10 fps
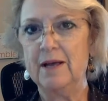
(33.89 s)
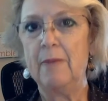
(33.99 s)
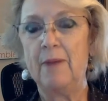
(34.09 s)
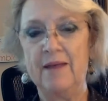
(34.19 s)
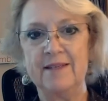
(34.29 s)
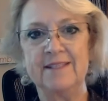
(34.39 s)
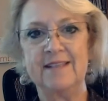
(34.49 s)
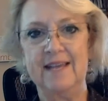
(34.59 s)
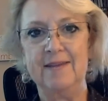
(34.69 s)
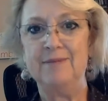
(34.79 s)
by the
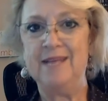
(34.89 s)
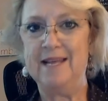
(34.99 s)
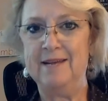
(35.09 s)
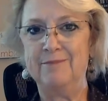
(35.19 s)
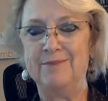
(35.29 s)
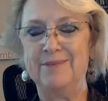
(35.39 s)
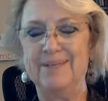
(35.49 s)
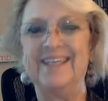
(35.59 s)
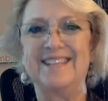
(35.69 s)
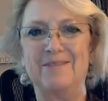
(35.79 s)
same name,
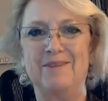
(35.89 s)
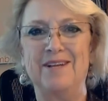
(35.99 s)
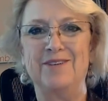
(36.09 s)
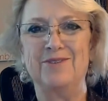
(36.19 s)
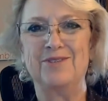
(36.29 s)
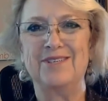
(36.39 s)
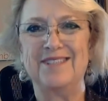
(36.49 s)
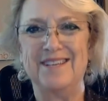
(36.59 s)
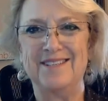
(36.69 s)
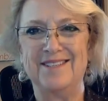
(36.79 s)
Accelerate Your
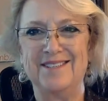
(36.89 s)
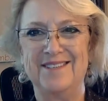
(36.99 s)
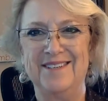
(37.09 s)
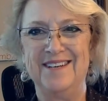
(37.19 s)
Success.